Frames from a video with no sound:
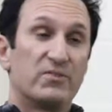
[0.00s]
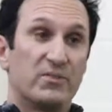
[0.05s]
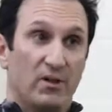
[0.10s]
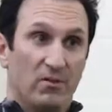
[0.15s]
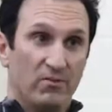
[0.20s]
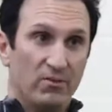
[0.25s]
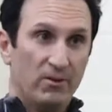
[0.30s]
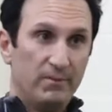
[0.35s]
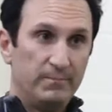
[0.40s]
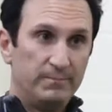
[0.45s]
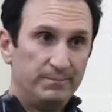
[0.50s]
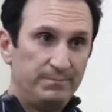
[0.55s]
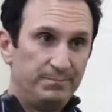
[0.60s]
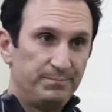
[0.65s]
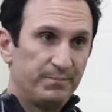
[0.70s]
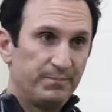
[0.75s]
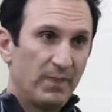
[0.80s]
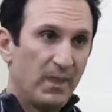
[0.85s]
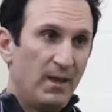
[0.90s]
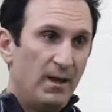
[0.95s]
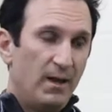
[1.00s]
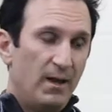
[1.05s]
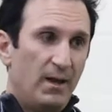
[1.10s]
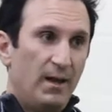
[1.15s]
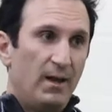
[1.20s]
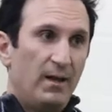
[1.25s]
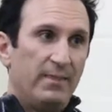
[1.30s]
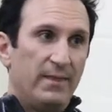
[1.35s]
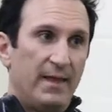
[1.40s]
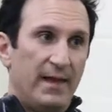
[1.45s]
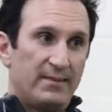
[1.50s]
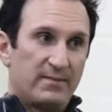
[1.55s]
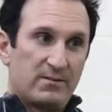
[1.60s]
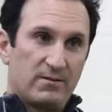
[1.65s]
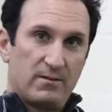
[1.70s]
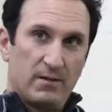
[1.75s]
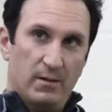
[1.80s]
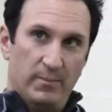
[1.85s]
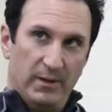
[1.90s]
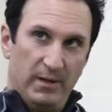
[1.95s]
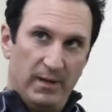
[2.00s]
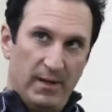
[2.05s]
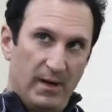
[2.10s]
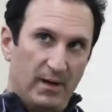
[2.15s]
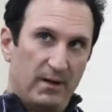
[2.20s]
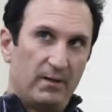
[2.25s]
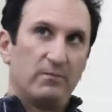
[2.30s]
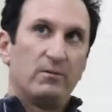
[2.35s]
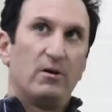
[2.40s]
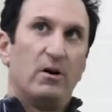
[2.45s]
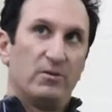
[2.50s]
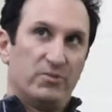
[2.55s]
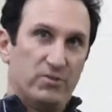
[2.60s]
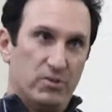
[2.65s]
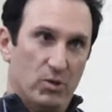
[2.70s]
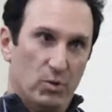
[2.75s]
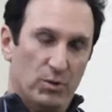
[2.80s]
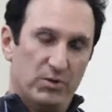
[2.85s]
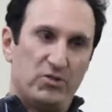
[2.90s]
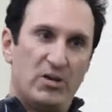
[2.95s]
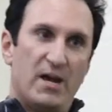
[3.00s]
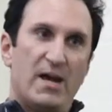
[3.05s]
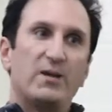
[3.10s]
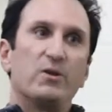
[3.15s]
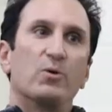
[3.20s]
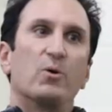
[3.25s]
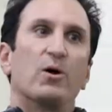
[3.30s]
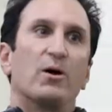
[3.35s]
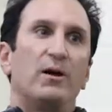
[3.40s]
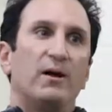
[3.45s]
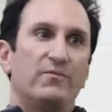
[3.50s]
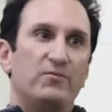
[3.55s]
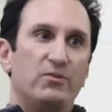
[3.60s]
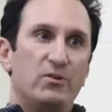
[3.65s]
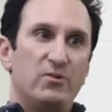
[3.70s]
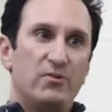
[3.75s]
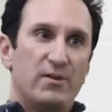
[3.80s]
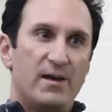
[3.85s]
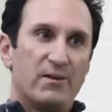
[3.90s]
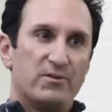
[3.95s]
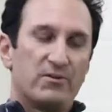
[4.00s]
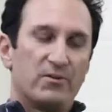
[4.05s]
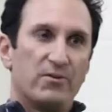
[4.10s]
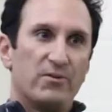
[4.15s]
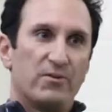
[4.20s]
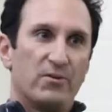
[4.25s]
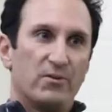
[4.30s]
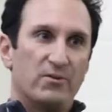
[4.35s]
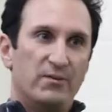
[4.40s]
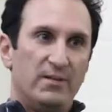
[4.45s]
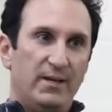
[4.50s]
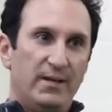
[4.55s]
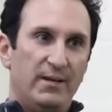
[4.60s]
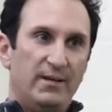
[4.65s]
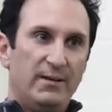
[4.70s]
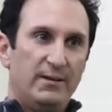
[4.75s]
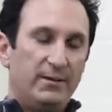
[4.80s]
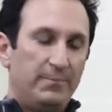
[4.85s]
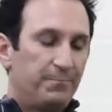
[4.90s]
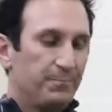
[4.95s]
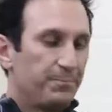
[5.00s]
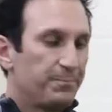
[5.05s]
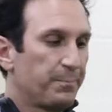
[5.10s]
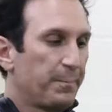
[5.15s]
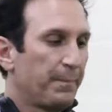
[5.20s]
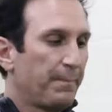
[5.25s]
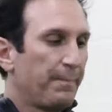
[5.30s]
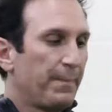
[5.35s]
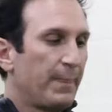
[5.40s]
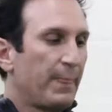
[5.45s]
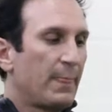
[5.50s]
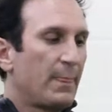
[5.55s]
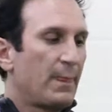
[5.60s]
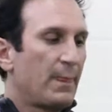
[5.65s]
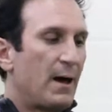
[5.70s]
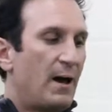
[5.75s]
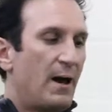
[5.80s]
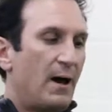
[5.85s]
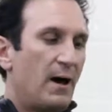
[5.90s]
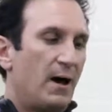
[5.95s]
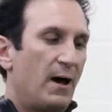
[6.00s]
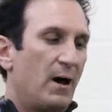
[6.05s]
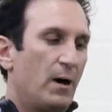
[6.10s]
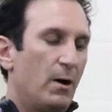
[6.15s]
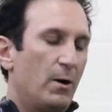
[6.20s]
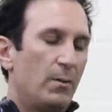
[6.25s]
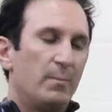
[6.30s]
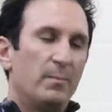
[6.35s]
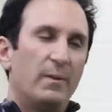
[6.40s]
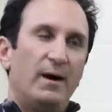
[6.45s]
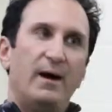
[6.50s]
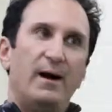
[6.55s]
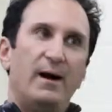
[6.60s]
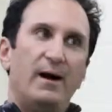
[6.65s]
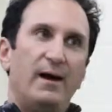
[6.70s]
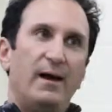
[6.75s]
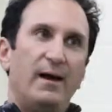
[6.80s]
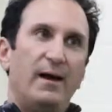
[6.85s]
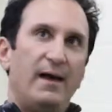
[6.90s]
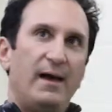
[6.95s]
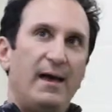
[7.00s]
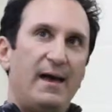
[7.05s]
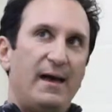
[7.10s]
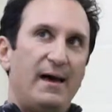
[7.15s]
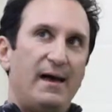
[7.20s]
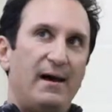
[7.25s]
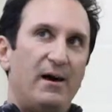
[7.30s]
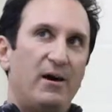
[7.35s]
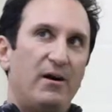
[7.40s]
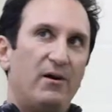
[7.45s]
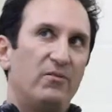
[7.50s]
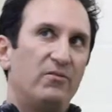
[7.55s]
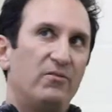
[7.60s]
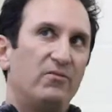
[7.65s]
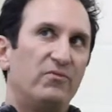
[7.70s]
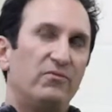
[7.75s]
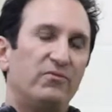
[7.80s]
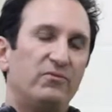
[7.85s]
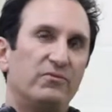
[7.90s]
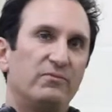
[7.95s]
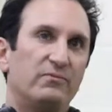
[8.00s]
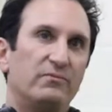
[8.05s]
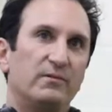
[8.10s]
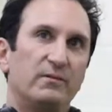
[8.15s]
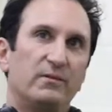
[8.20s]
Silver that's coming out also in January of 2013. I have